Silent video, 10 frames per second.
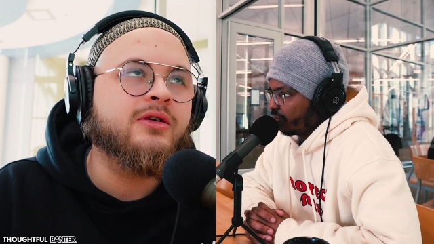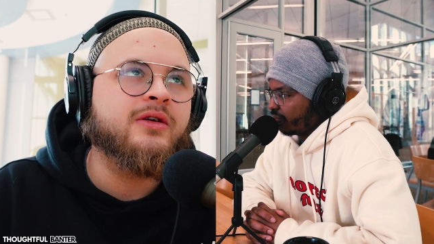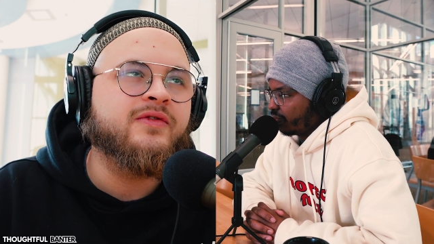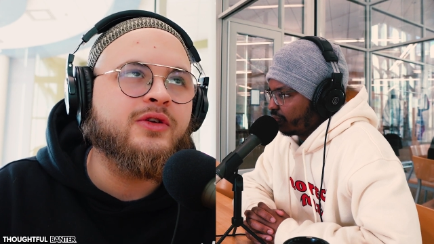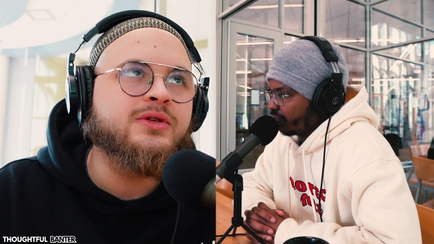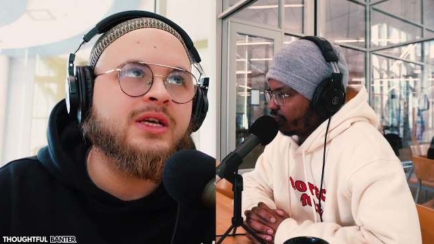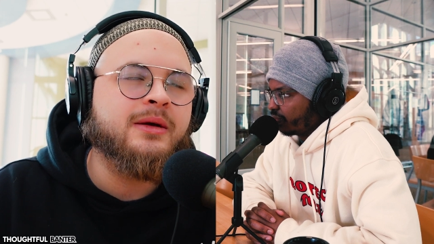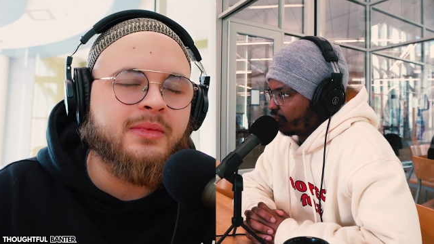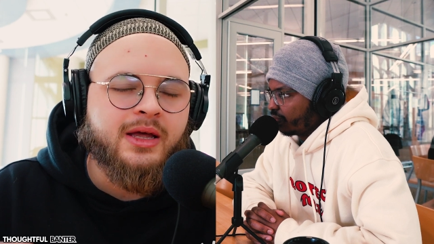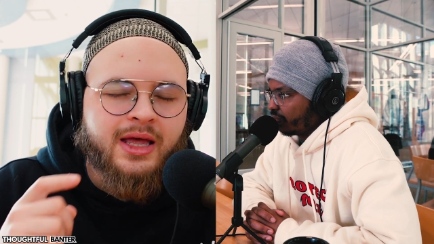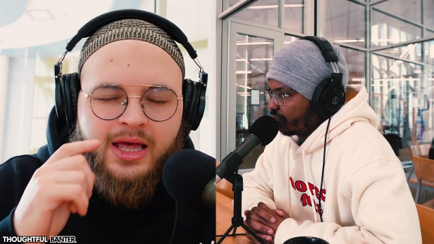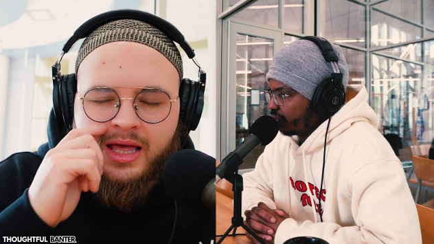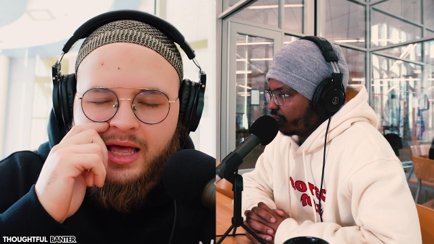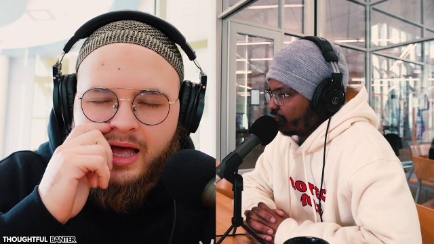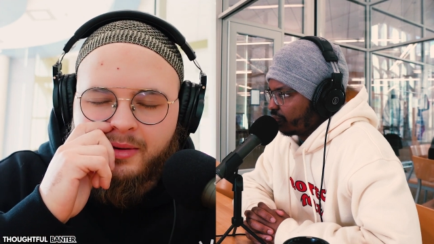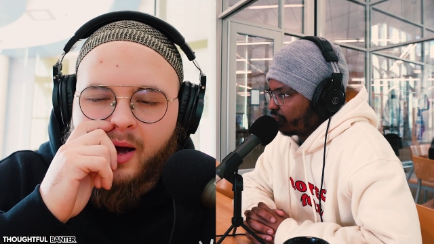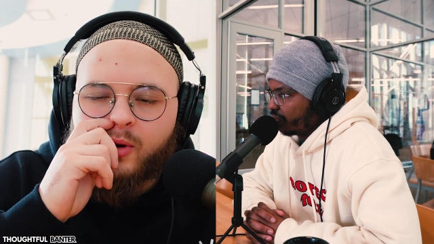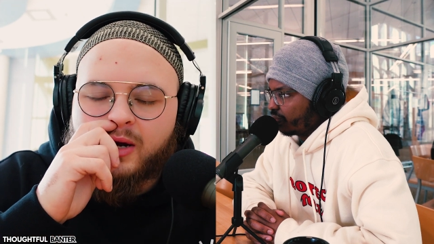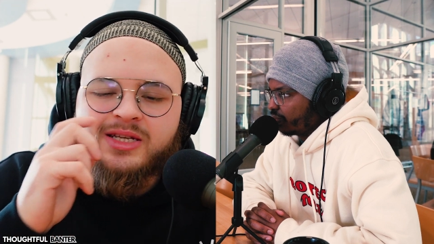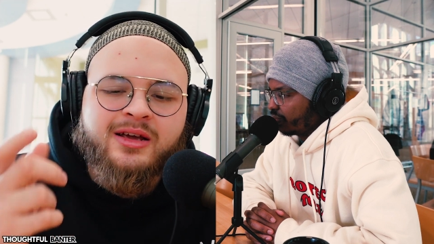Speaker 1: confusing, I'm, and
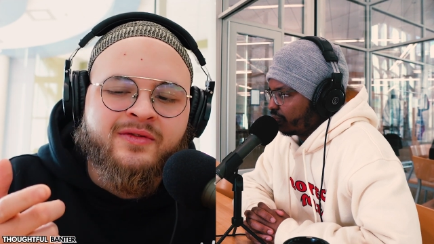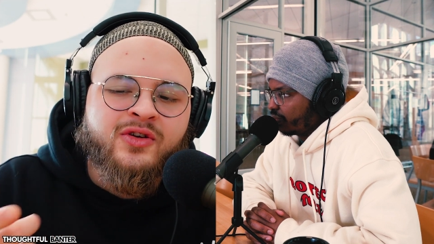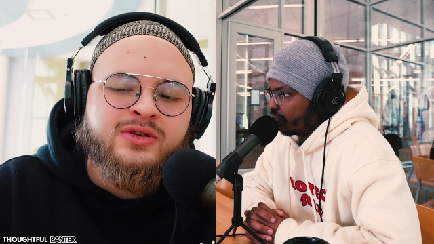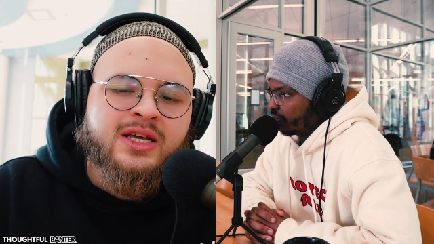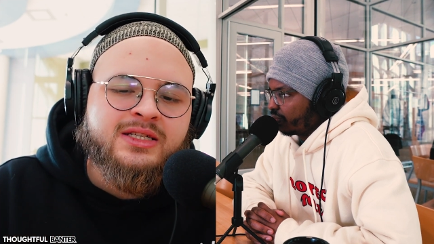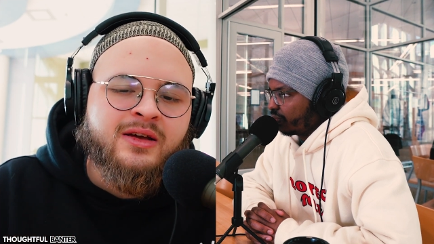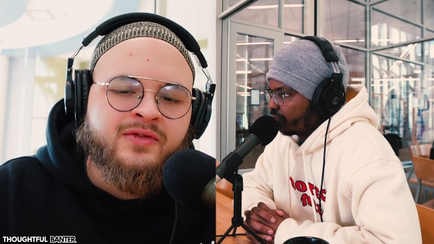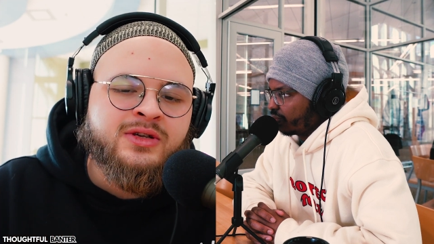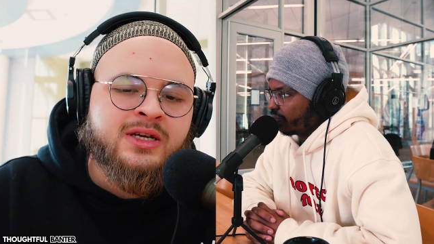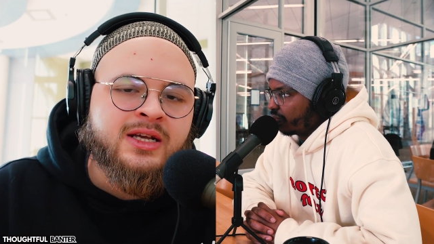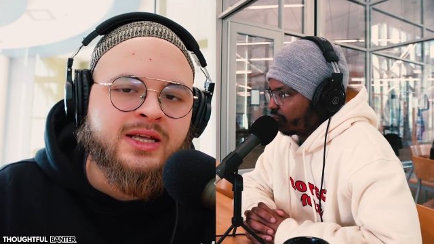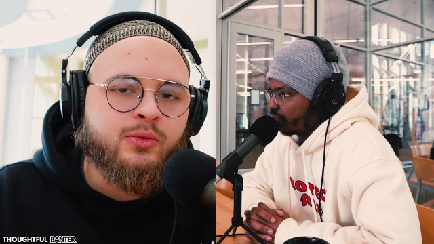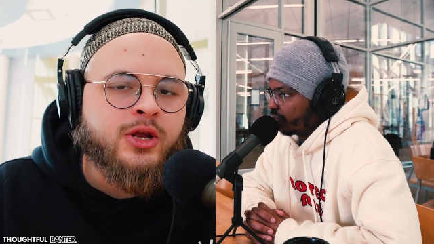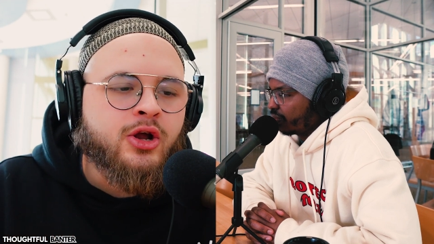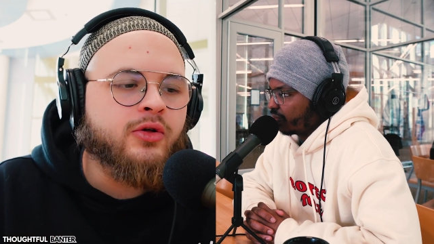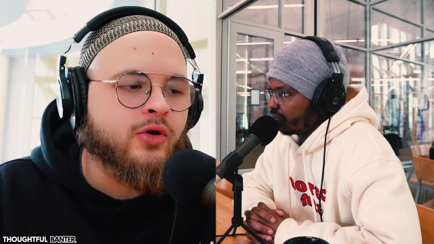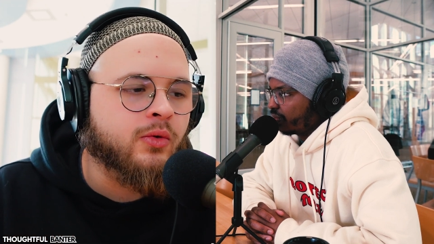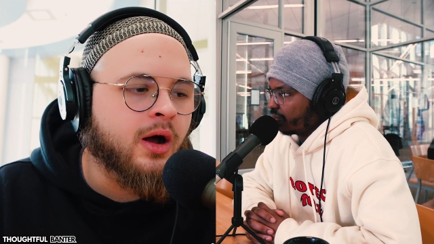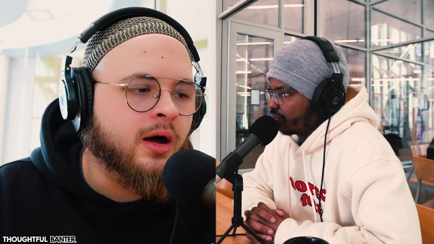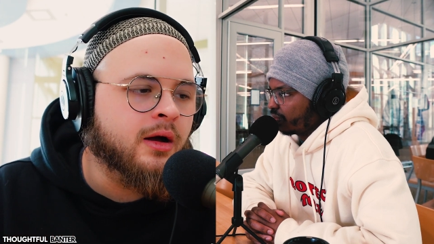when I say confusing, it's confusing because, like, we know they're
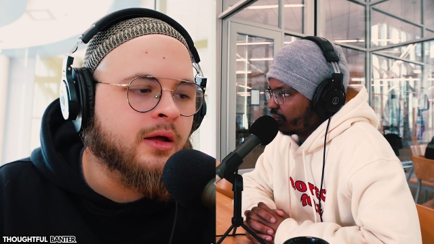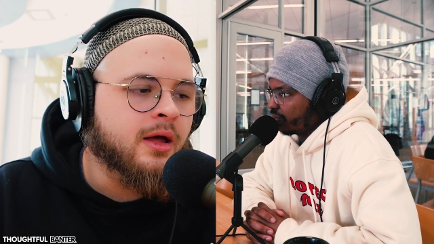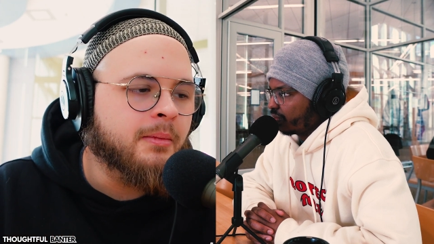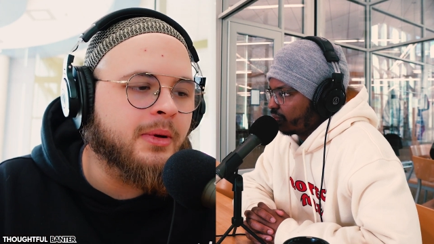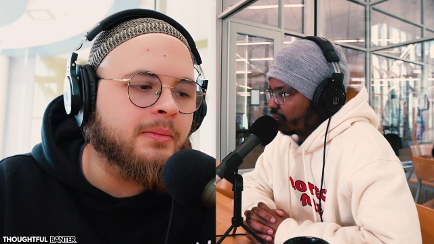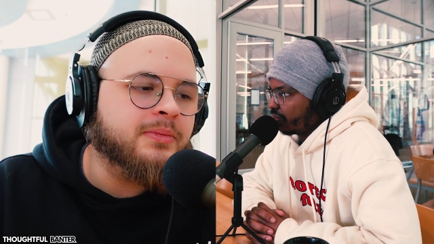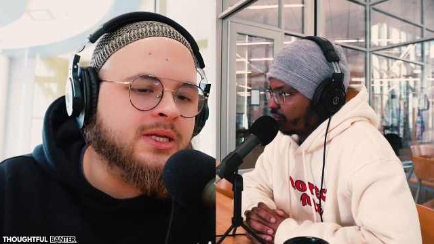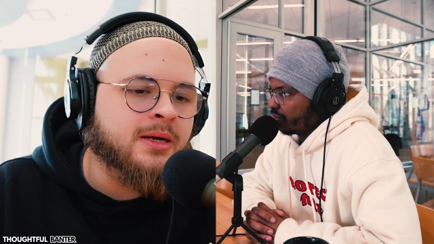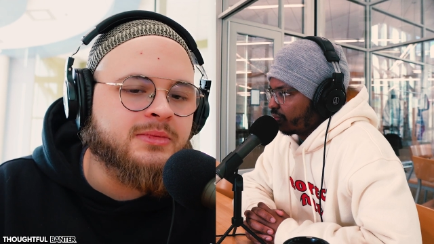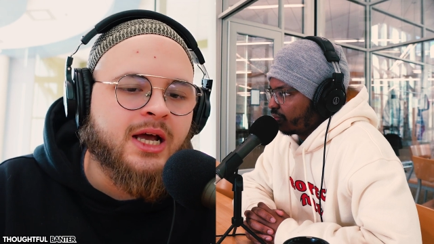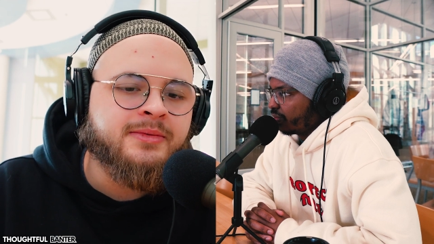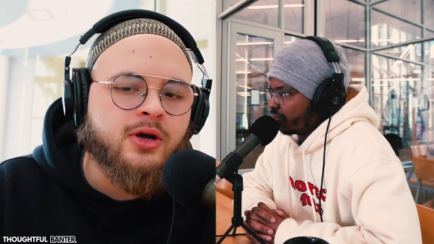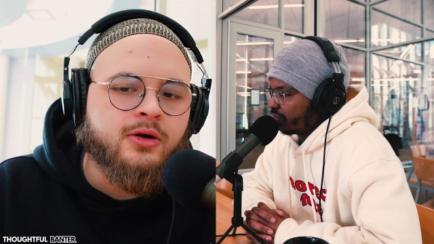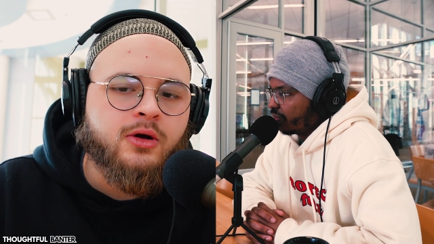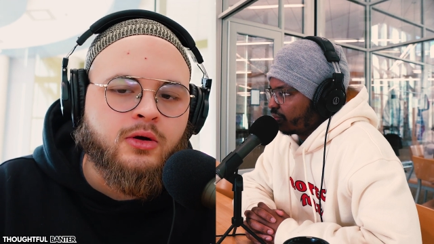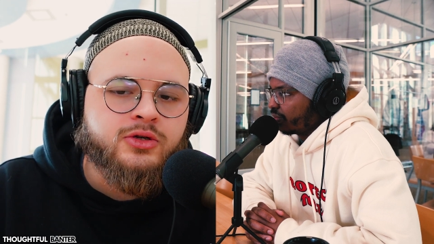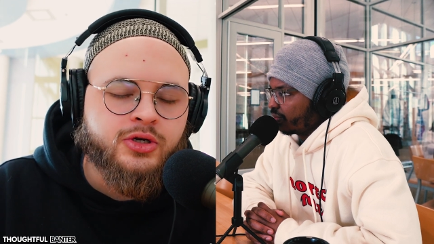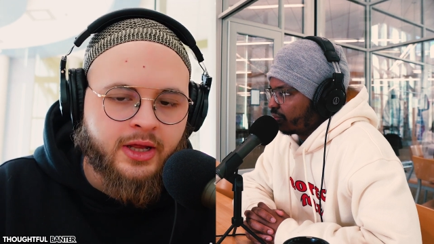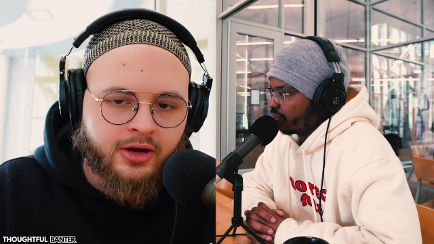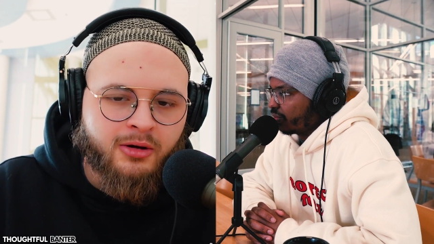wrong, but sometimes our culture,
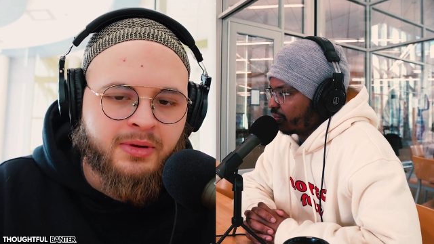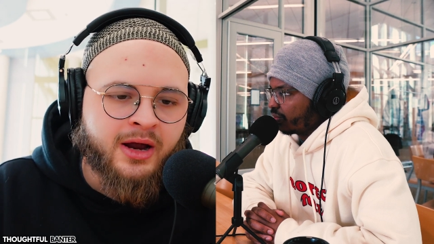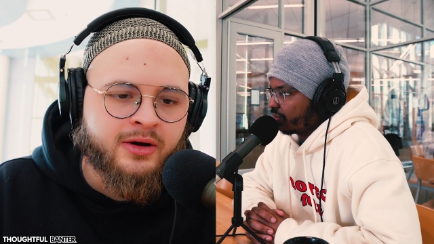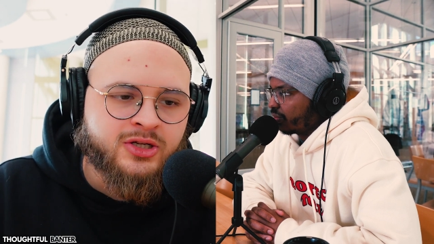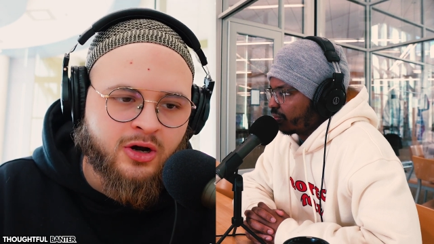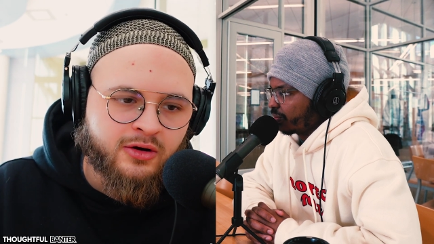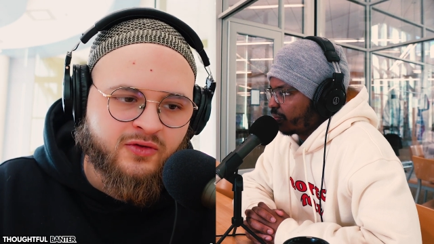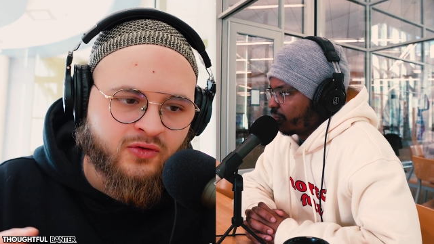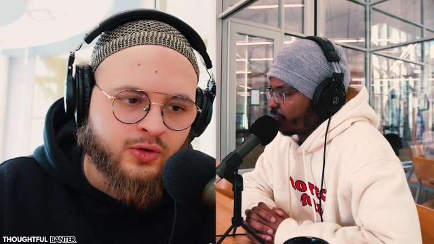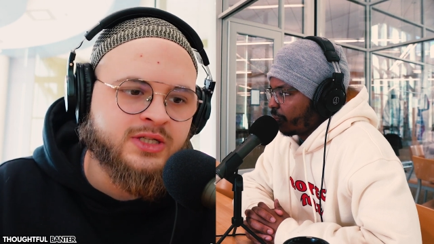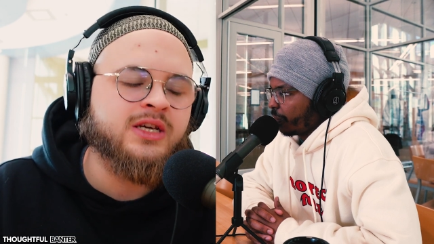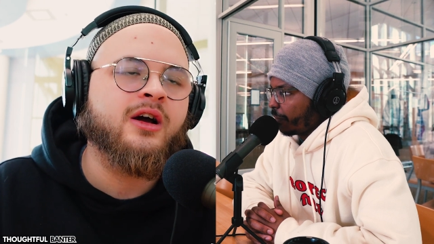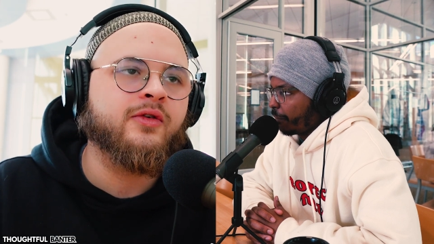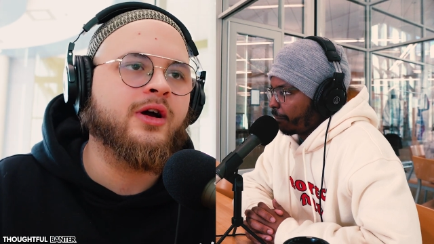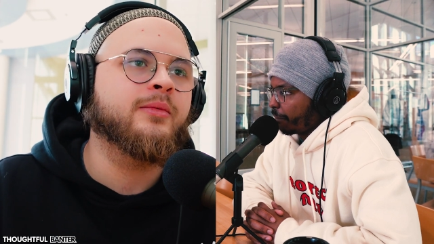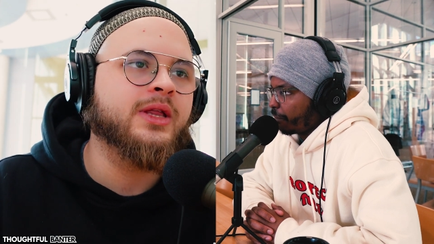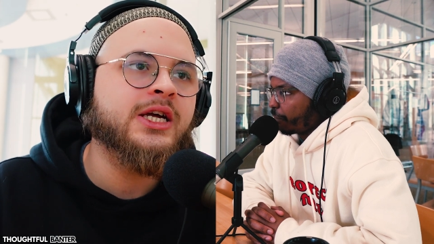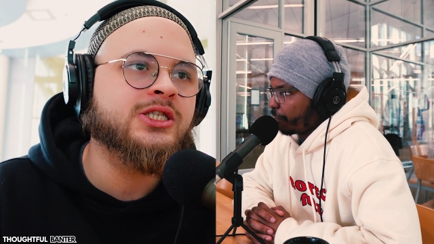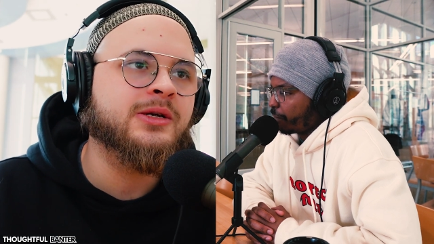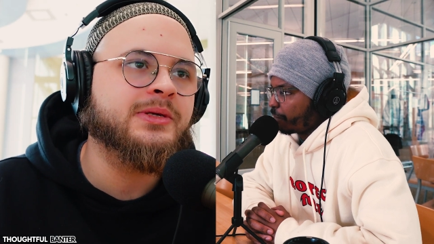like our parents, are enforcing haram
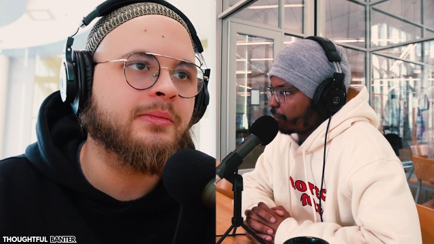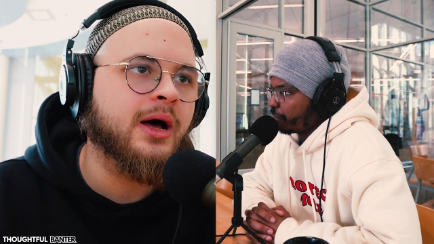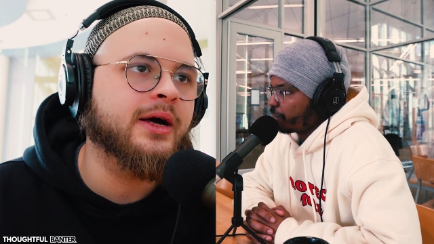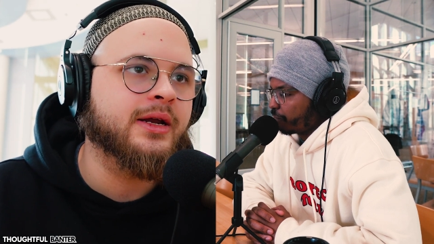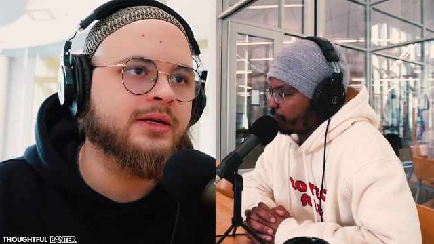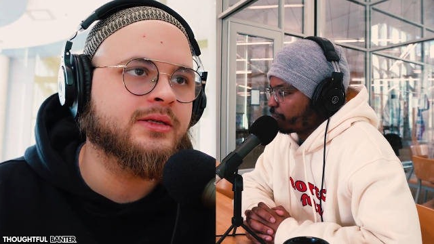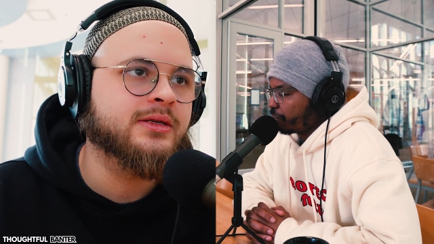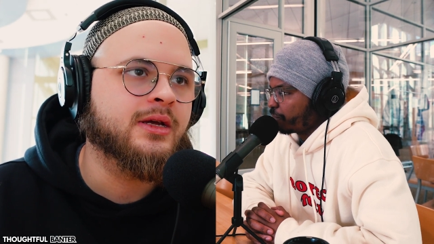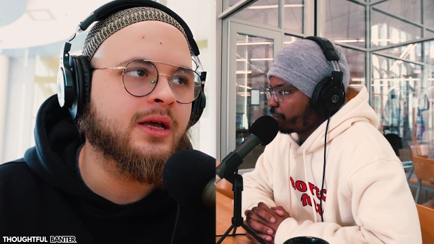relationships upon us.